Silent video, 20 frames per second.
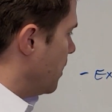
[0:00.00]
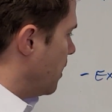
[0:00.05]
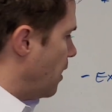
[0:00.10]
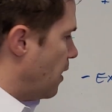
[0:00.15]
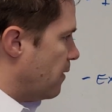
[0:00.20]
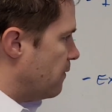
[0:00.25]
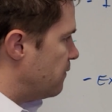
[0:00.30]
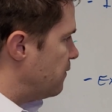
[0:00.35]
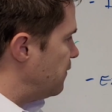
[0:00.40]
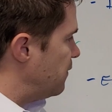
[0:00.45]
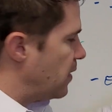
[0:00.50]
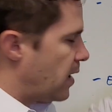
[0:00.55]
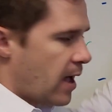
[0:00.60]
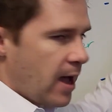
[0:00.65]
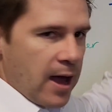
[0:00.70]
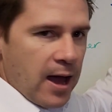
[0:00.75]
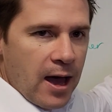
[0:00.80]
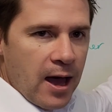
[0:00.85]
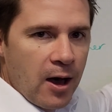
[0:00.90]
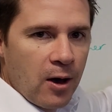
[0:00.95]
of
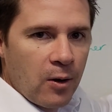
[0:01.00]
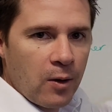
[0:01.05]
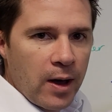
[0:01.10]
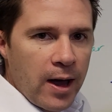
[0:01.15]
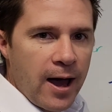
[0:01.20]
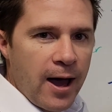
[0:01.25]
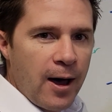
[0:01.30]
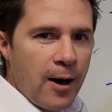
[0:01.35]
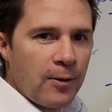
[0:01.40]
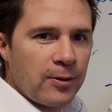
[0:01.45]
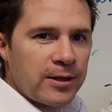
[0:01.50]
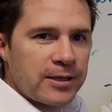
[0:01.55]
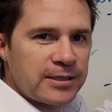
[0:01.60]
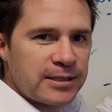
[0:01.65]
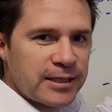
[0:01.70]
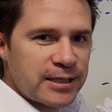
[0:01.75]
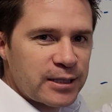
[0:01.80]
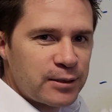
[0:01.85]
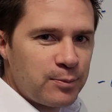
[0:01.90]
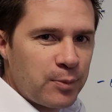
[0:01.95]
how this
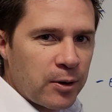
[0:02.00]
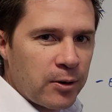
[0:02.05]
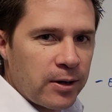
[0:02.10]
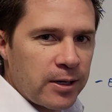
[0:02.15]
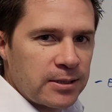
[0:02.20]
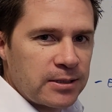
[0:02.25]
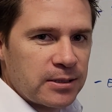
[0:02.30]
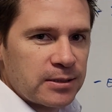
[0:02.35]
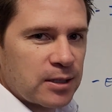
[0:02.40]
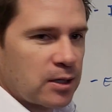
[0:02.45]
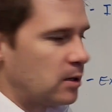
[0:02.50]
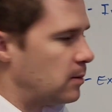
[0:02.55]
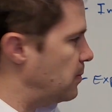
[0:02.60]
experience is going to